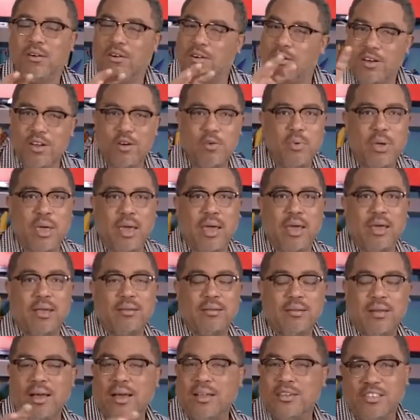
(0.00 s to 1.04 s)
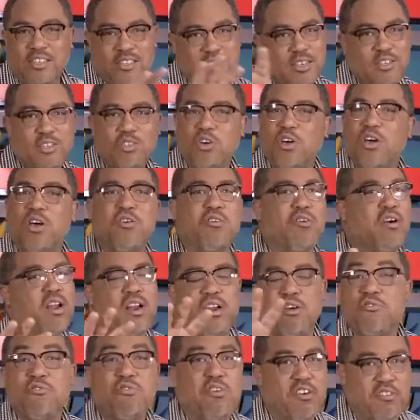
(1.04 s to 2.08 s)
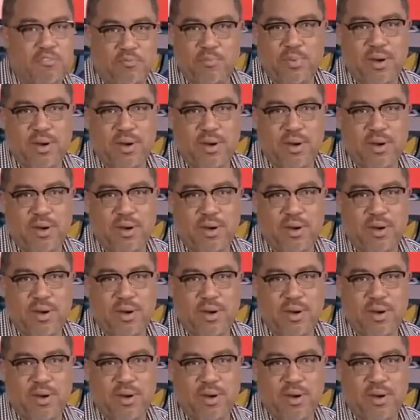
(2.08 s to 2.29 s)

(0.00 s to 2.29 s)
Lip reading: on a weekend and just enjoy an array of